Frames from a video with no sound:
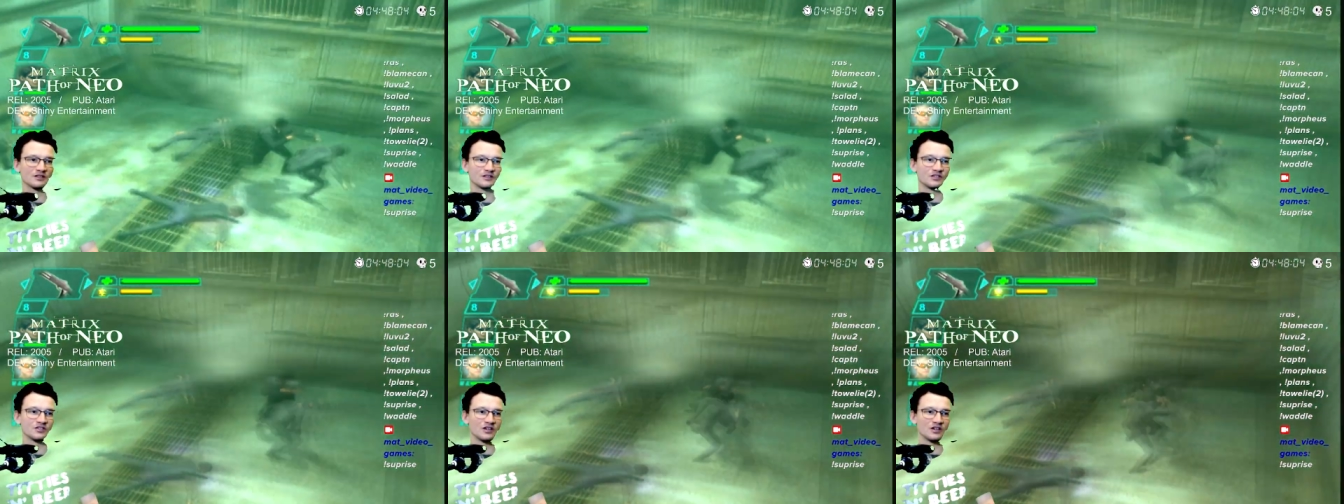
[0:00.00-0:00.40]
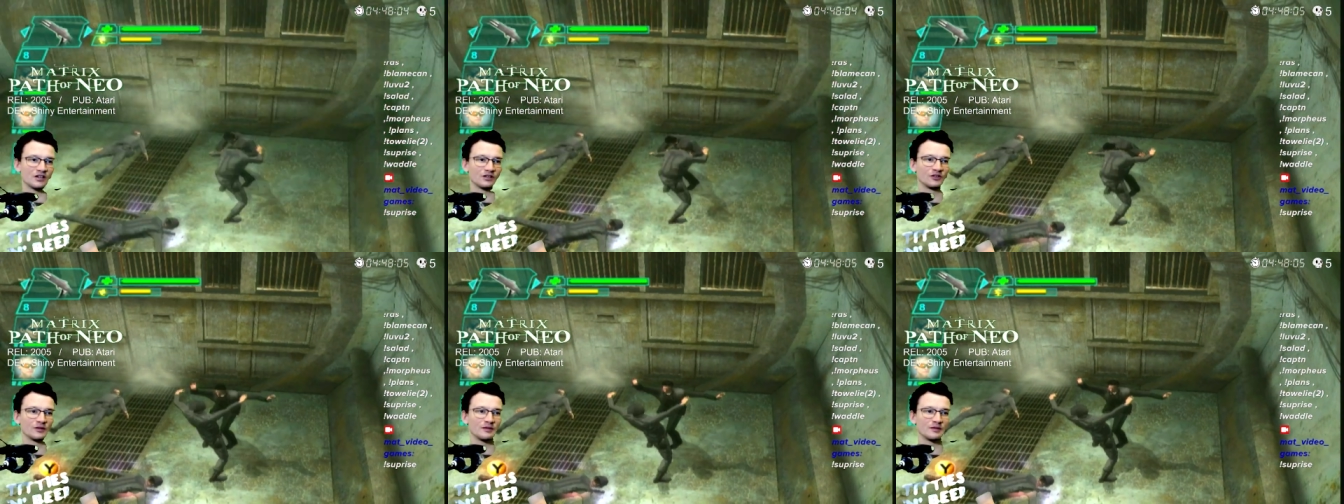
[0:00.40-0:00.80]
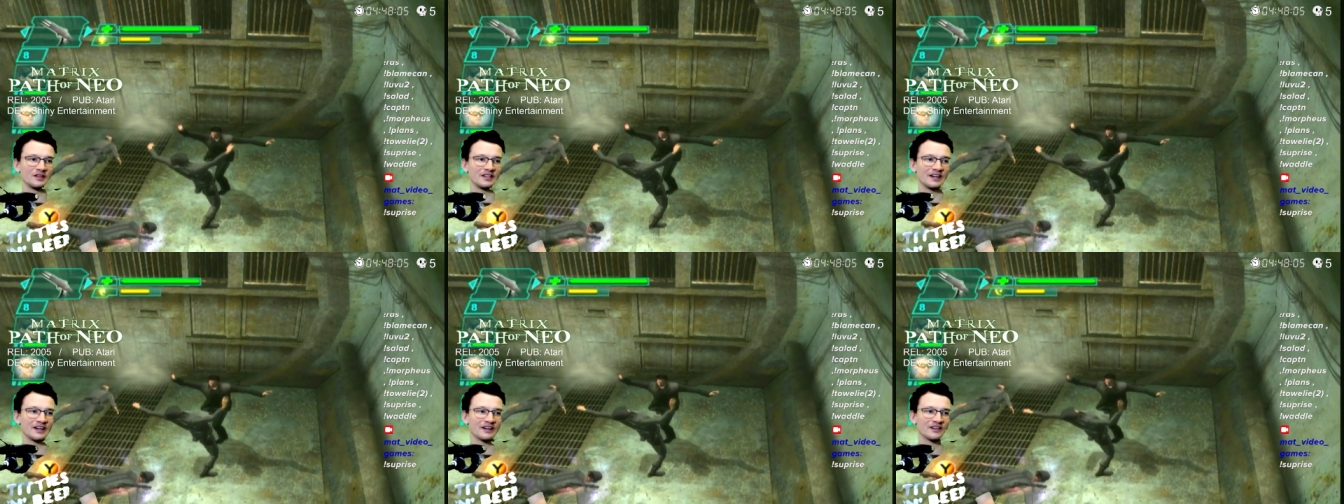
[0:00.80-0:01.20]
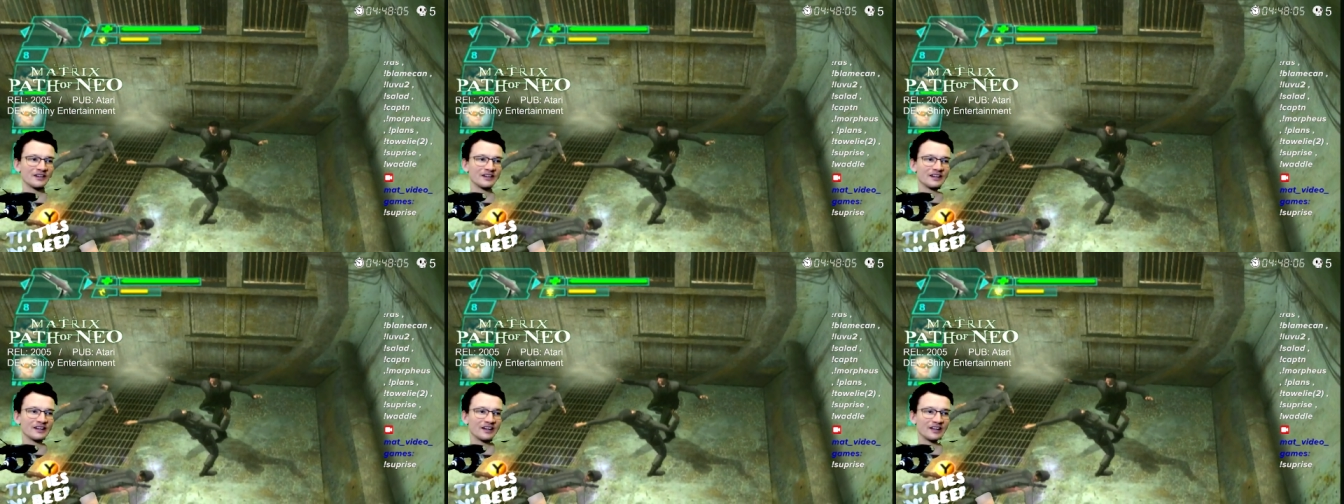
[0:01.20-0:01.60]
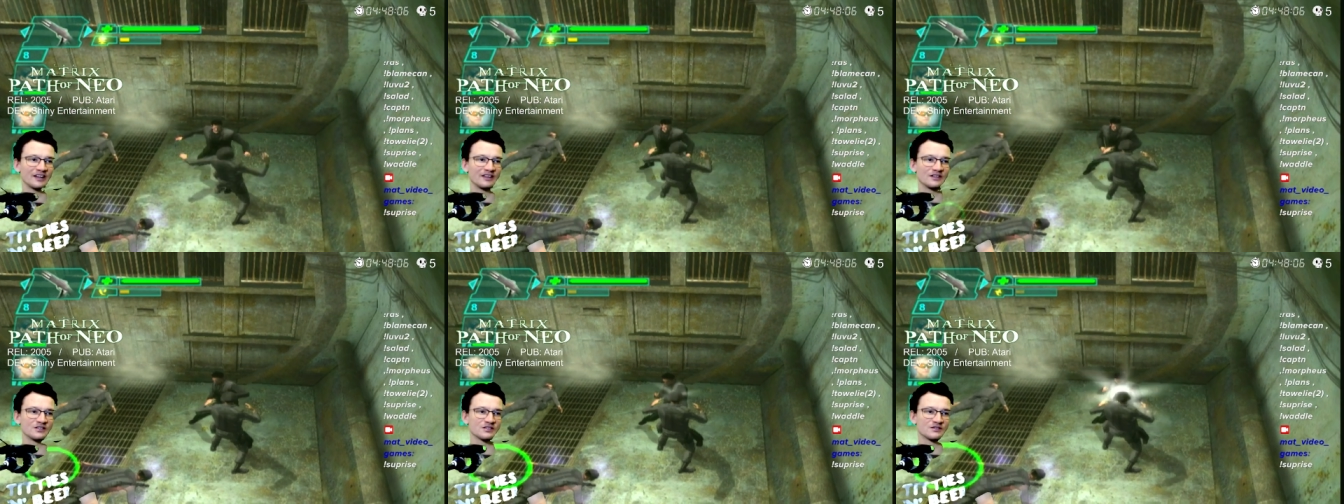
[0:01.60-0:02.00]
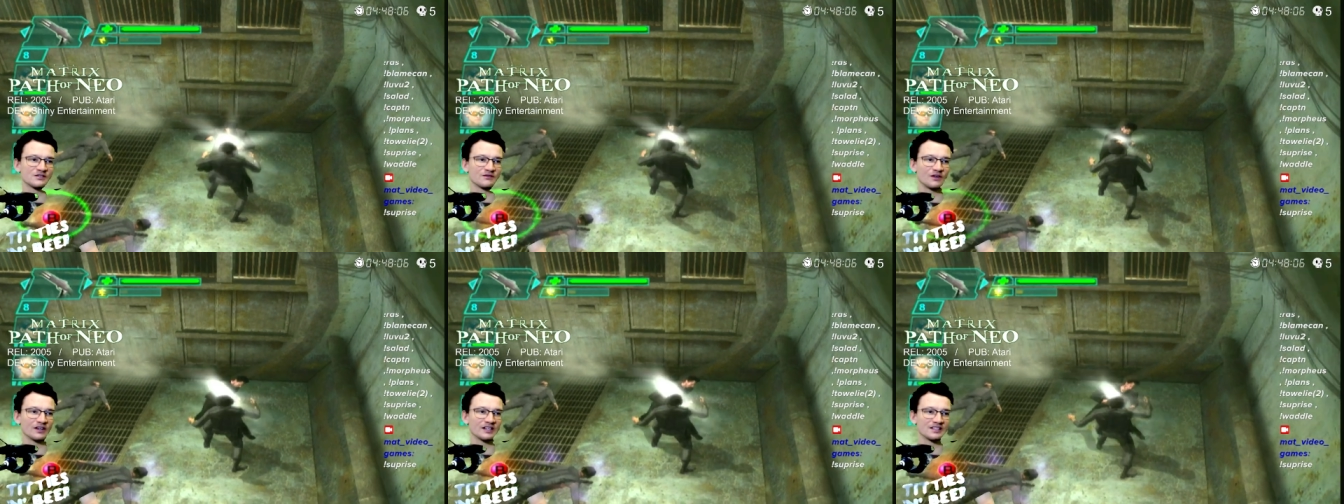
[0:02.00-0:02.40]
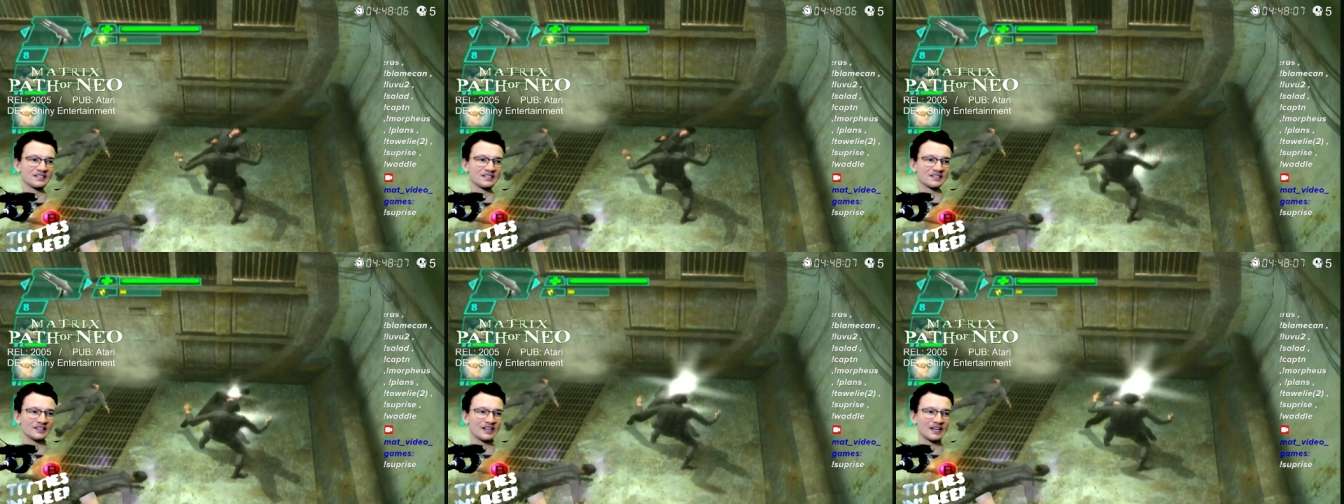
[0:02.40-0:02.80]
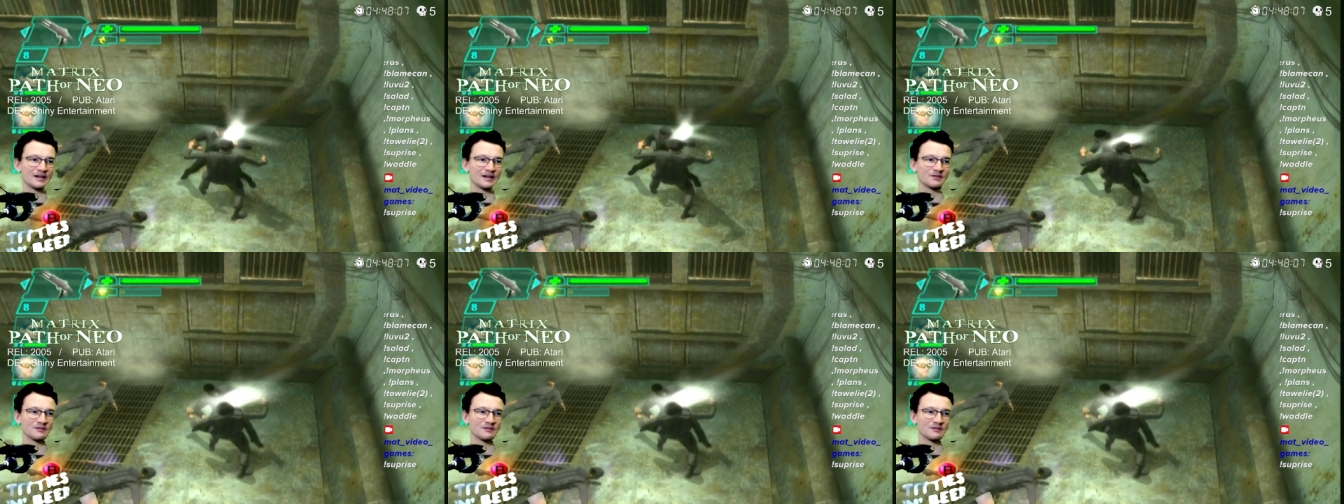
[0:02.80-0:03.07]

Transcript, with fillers: juggles him in the air and then just fucking slams